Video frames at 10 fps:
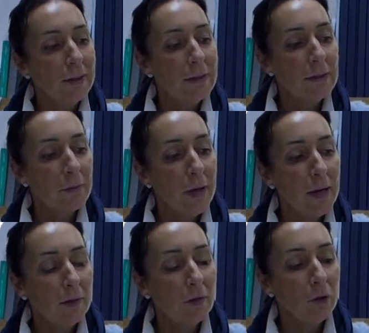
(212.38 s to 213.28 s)
It's
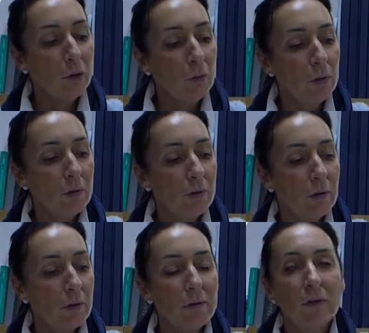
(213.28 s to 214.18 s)
made with
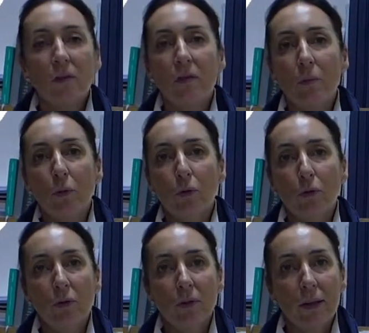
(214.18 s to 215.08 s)

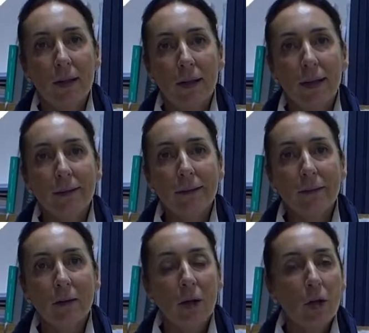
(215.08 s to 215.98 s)
60%
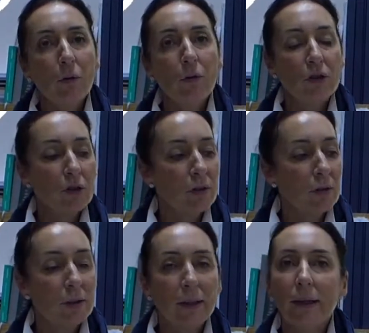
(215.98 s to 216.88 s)
claret, which
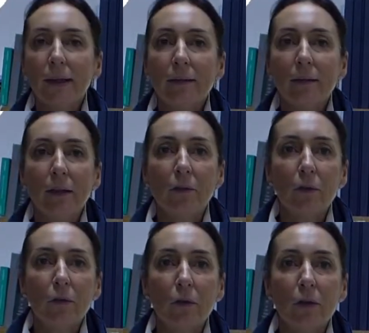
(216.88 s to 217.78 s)
the claret gives
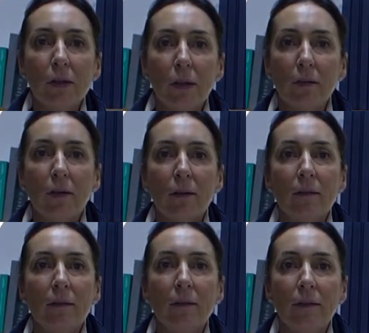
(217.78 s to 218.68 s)
a very nice
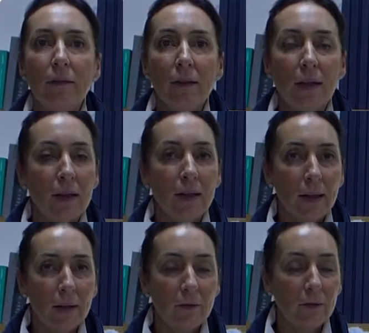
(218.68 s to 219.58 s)
acidity and
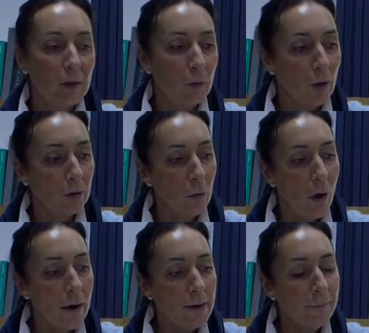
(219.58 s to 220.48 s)
lively white
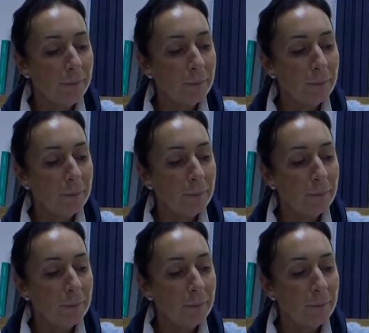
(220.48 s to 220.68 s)
wine.